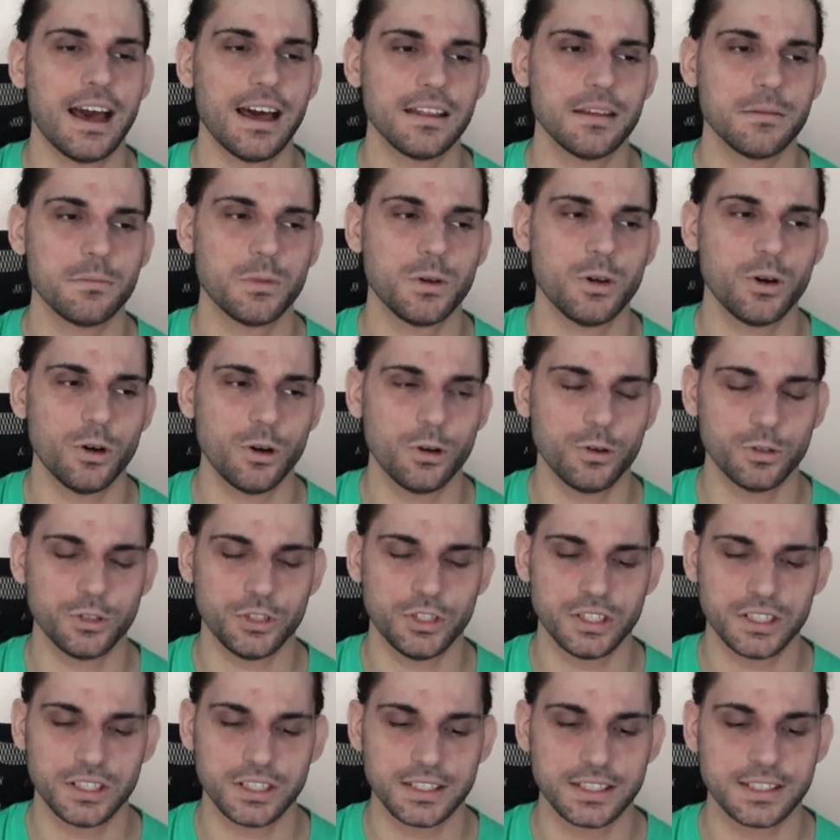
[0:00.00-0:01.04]
Adam Cole
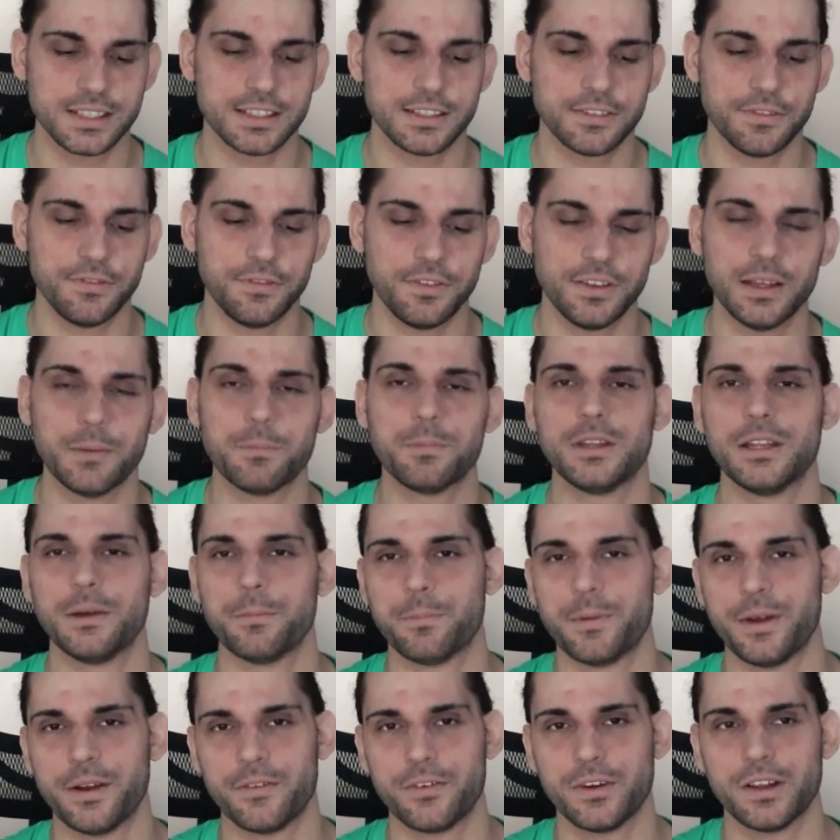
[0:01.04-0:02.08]
just flipped
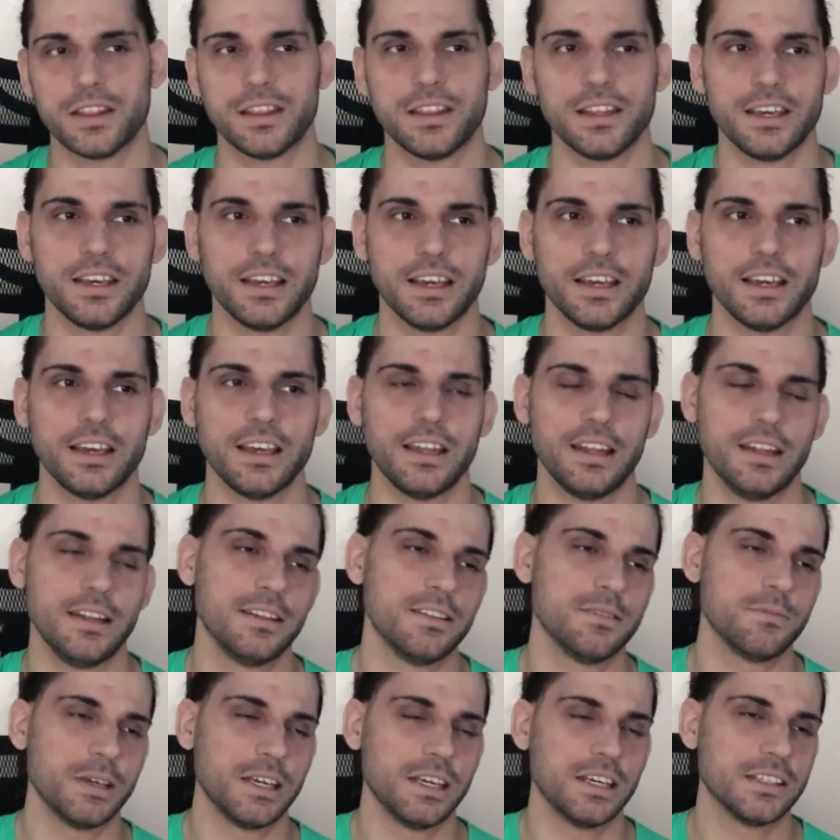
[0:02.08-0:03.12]
up everything, and
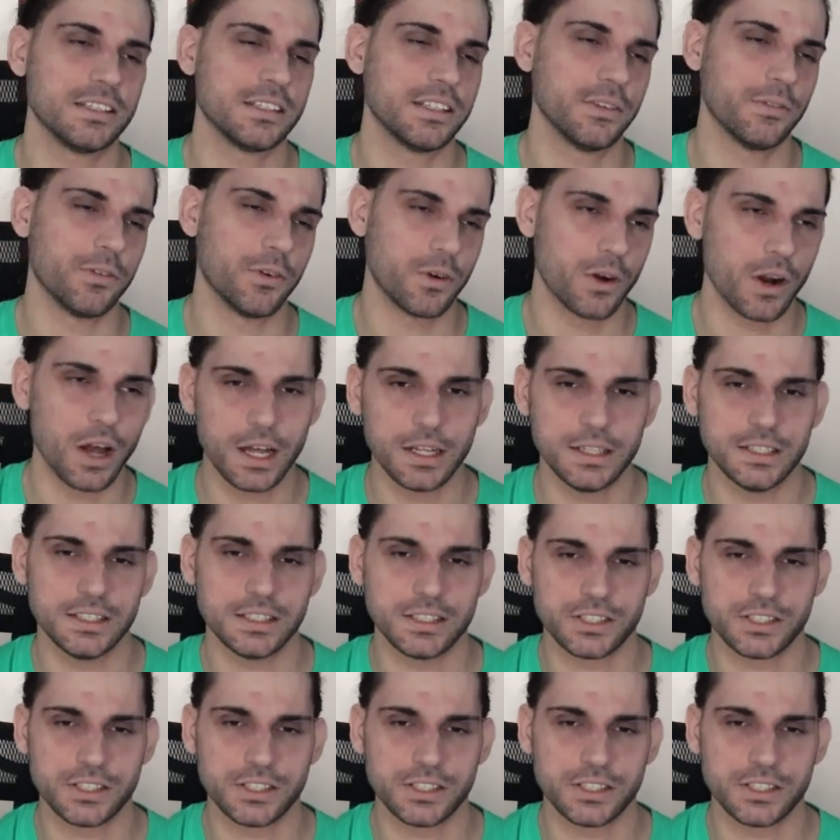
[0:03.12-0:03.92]
it's because of Roddy